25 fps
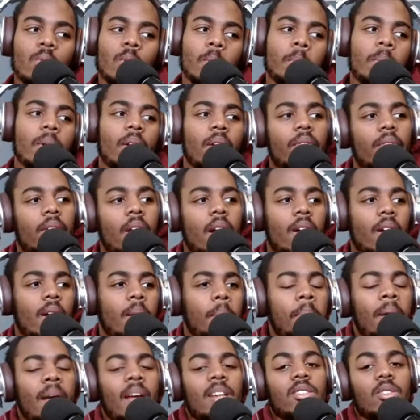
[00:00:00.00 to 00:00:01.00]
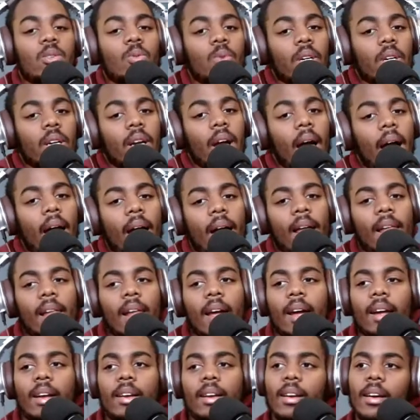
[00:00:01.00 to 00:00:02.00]
We've been very impatient with God.
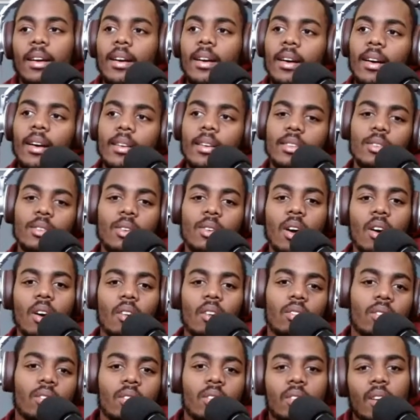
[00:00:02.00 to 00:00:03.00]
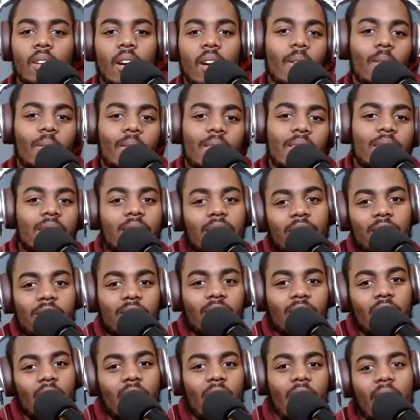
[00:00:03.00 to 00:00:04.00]
Like, God, I want to,
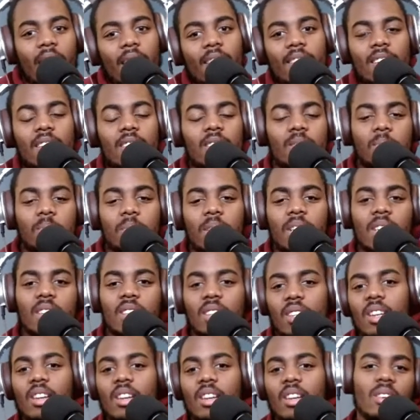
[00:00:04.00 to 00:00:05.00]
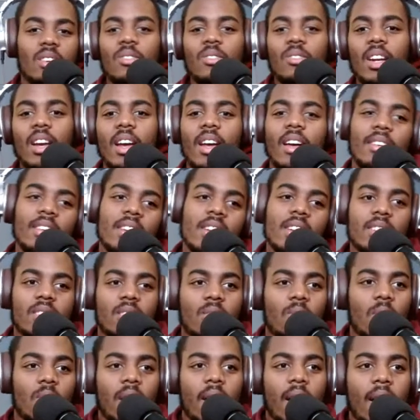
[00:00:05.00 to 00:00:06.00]
have this many sales. I want to have this.
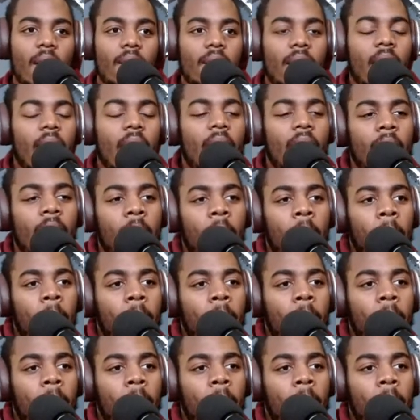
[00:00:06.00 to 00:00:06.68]
I want to have that.